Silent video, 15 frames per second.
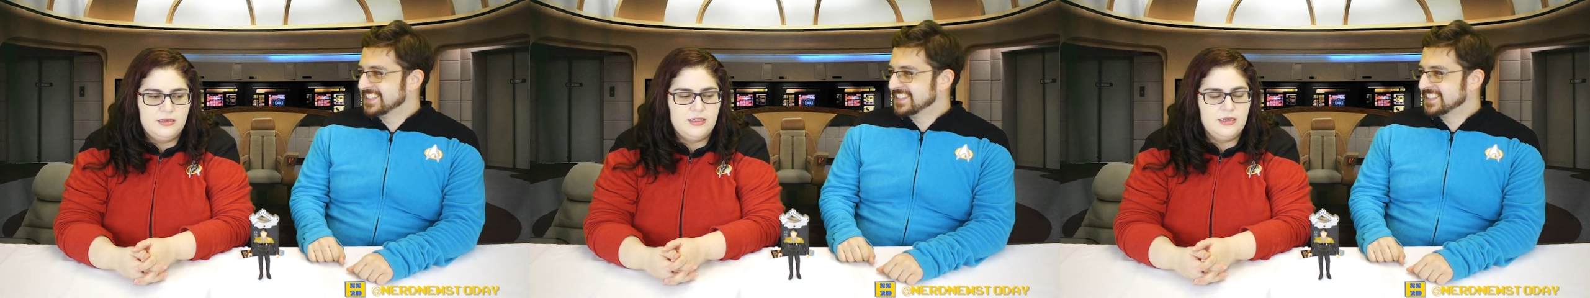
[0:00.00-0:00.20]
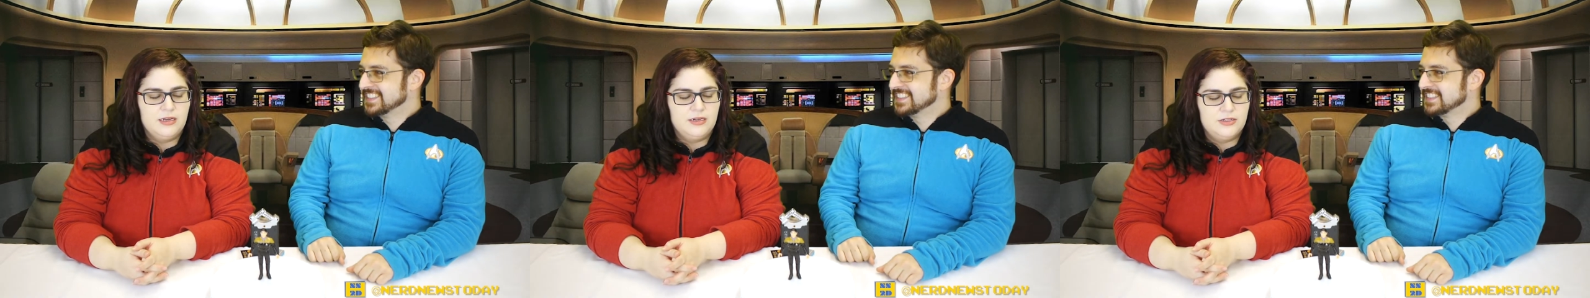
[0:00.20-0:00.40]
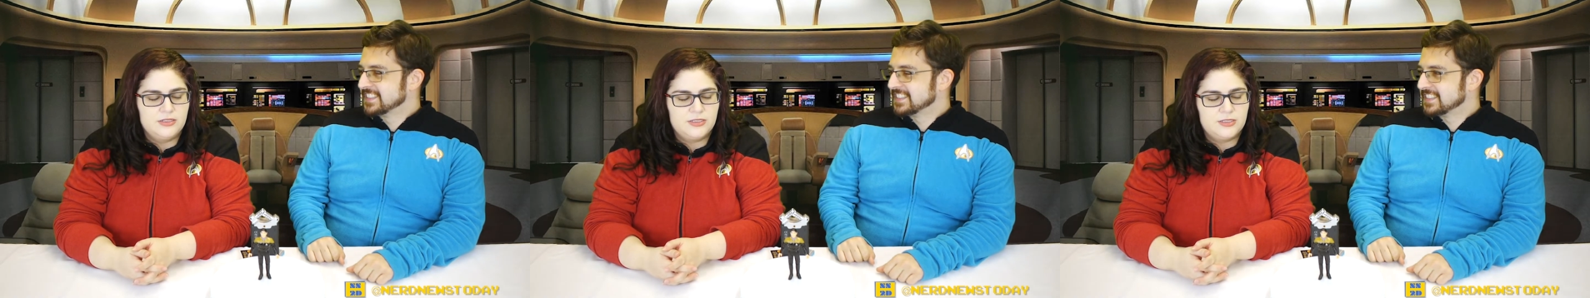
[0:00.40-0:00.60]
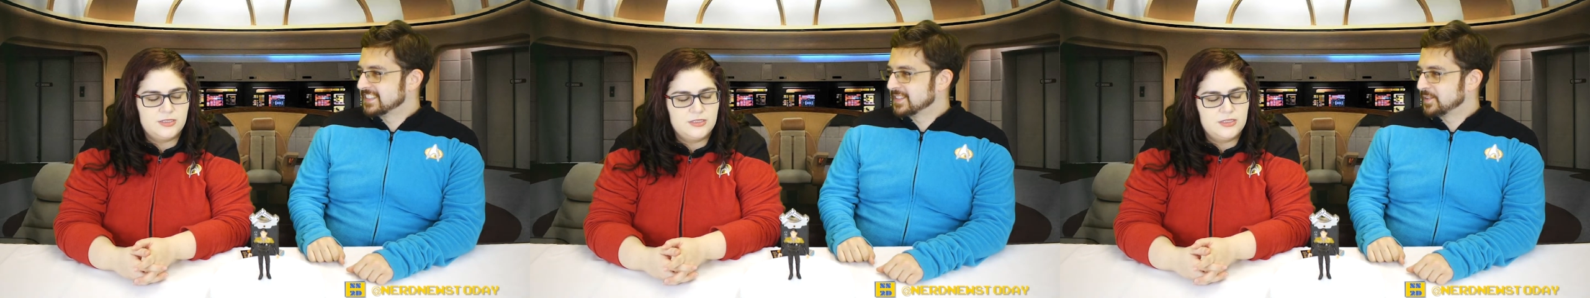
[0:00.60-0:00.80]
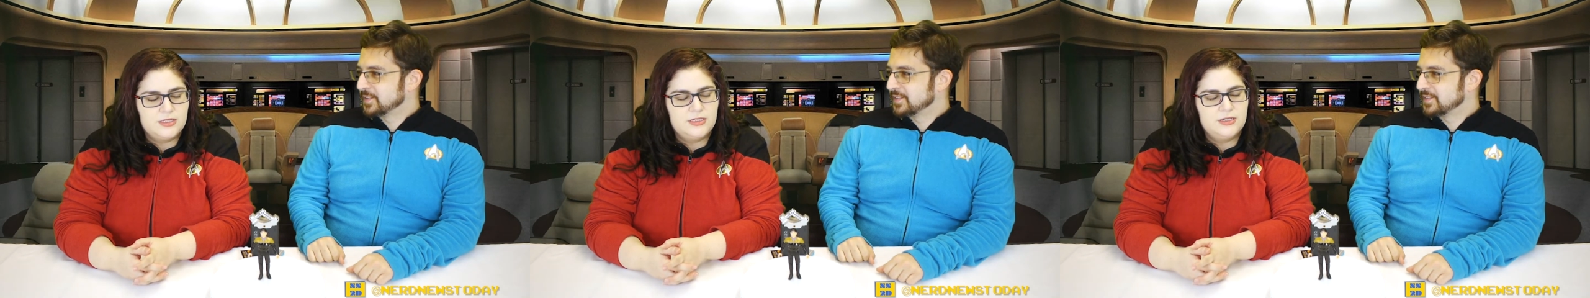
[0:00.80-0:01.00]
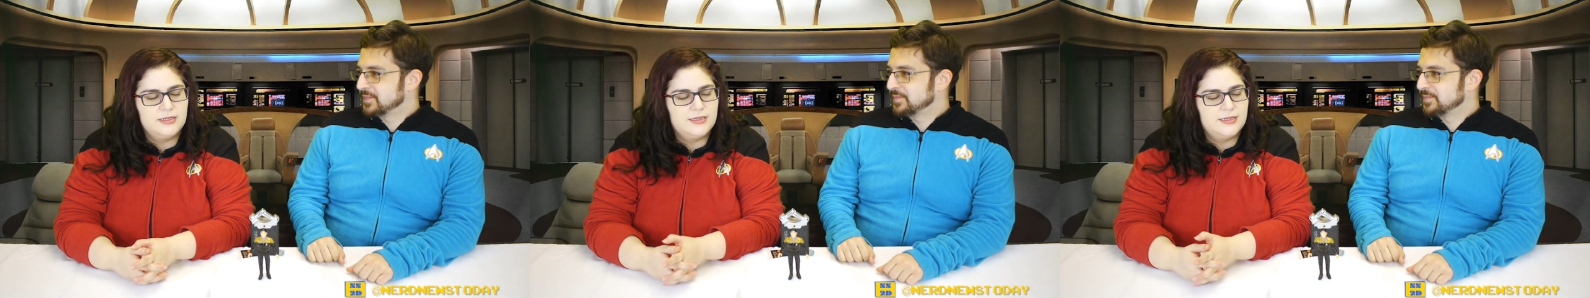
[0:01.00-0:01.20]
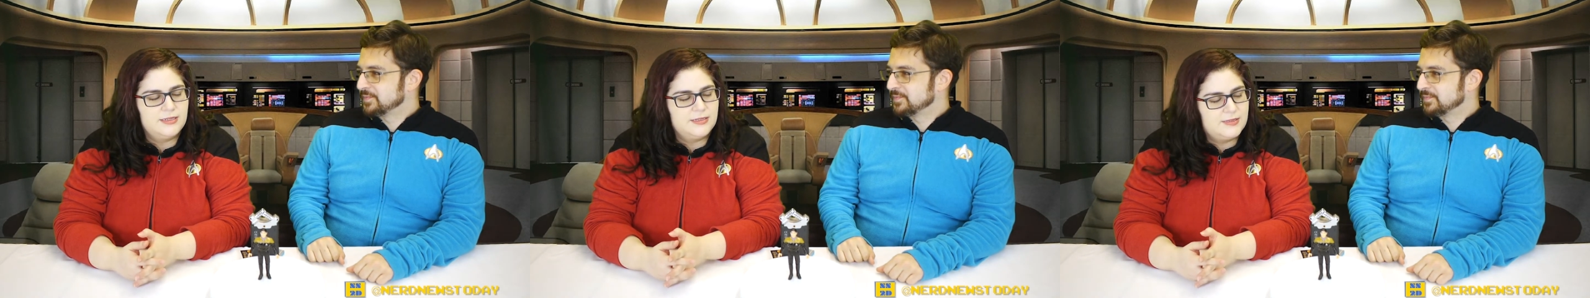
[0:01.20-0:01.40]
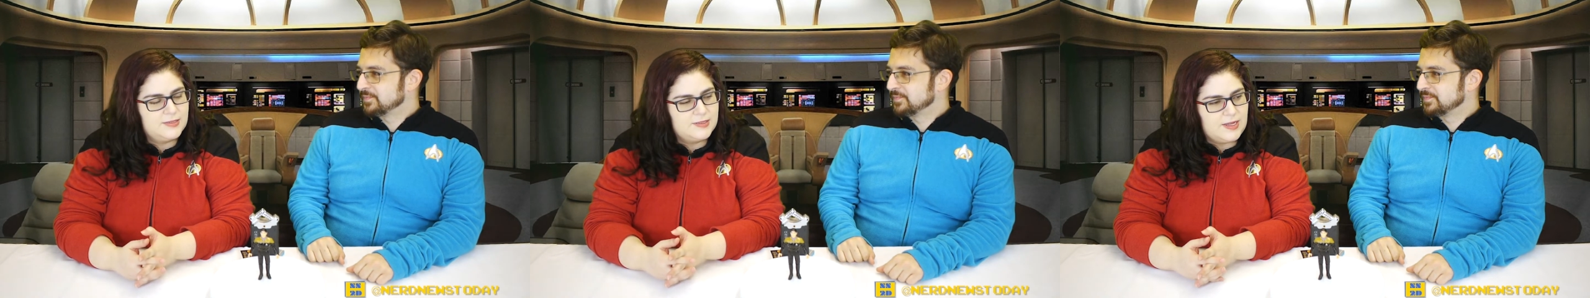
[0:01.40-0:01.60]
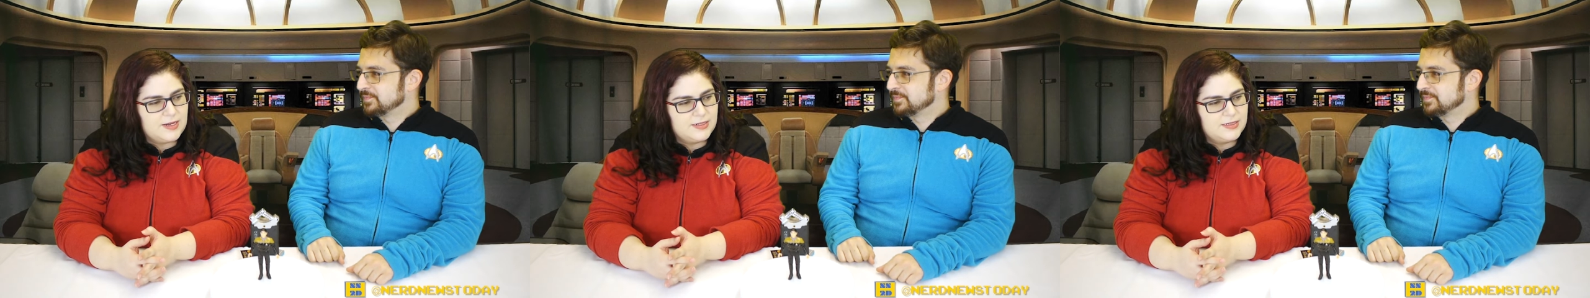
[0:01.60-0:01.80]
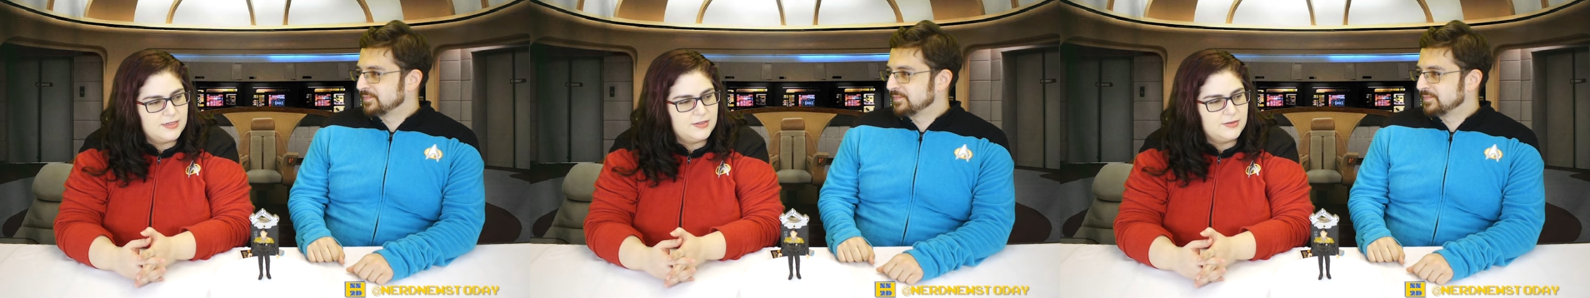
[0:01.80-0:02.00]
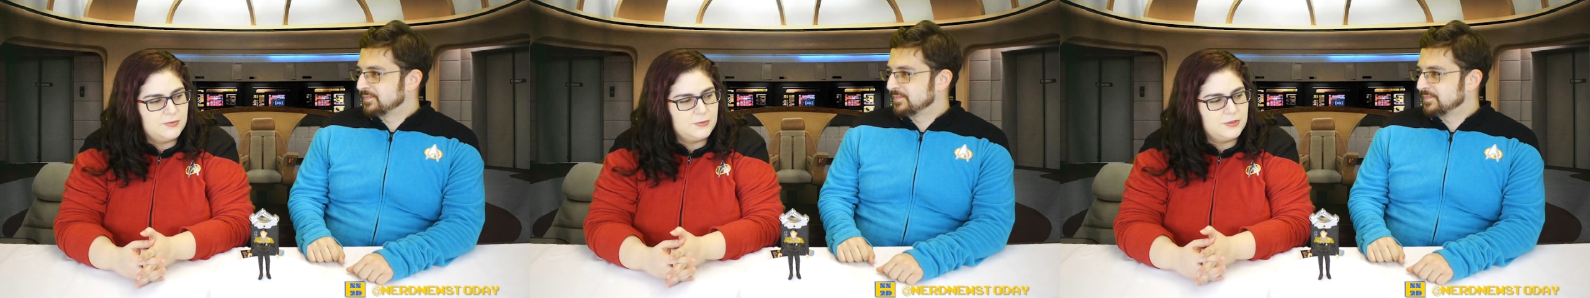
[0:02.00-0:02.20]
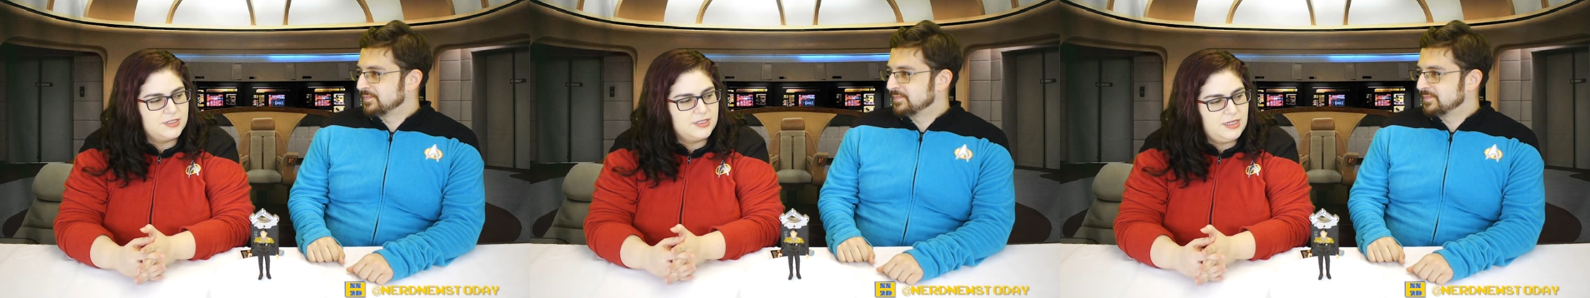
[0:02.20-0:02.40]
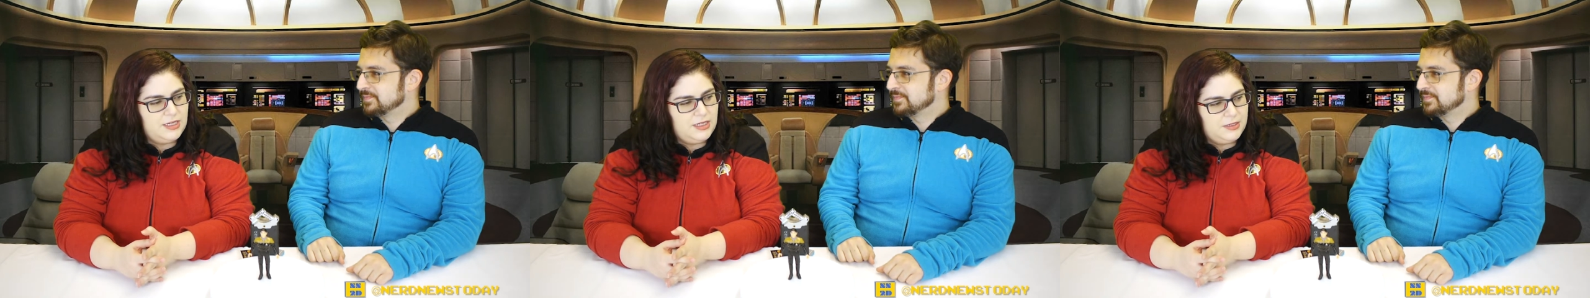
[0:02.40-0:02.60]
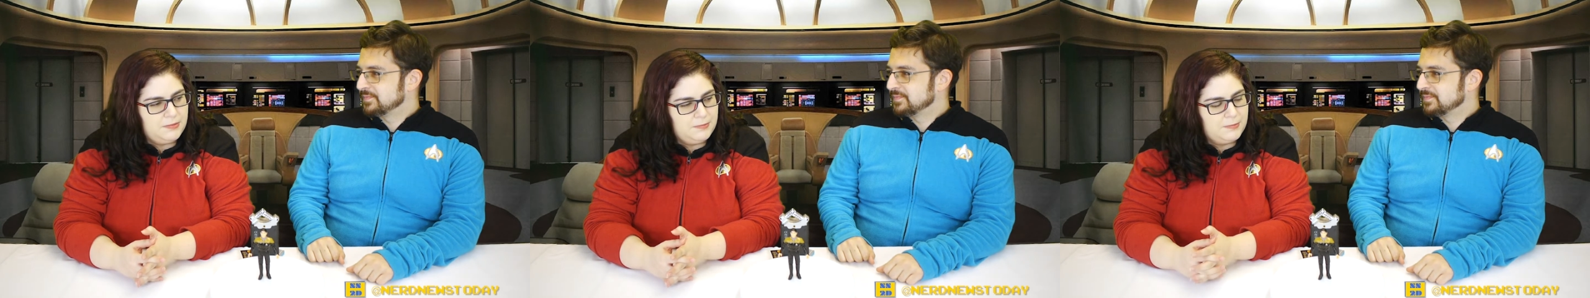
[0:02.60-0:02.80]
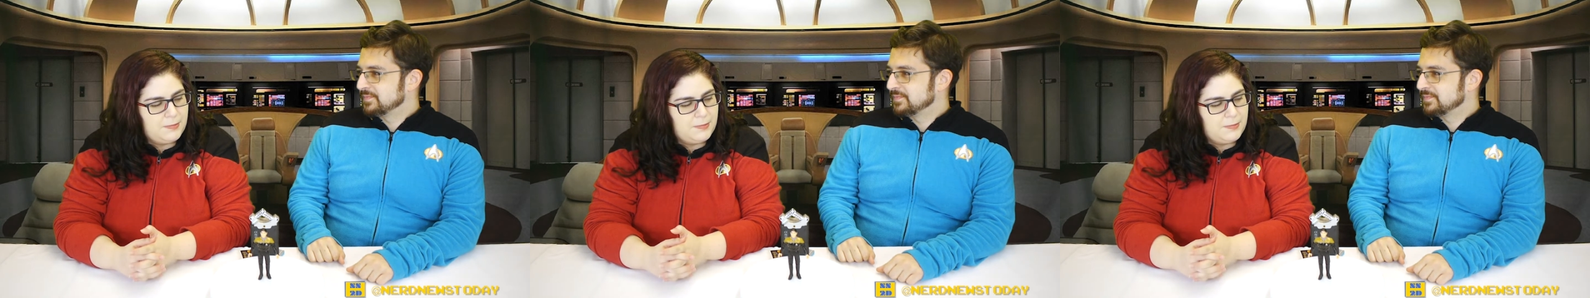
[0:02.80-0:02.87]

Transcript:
Speaker 1: he understood consent was key.